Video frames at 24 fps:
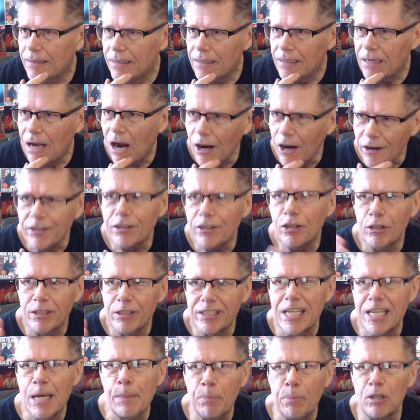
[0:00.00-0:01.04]
aren't your
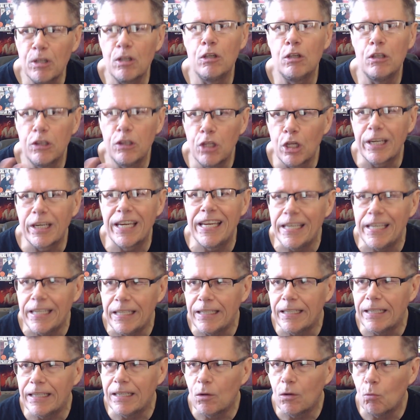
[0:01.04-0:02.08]
typical
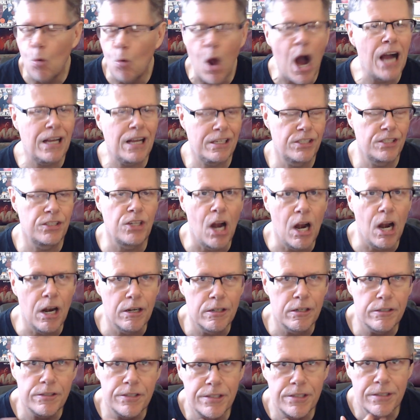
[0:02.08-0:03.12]
looking rock
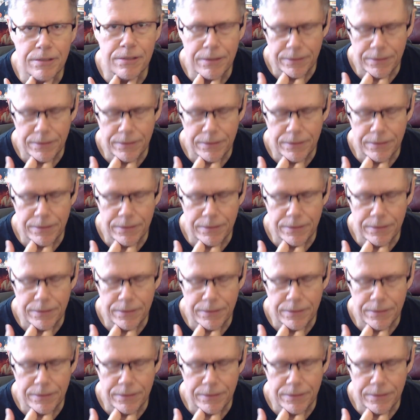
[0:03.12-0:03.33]
stars.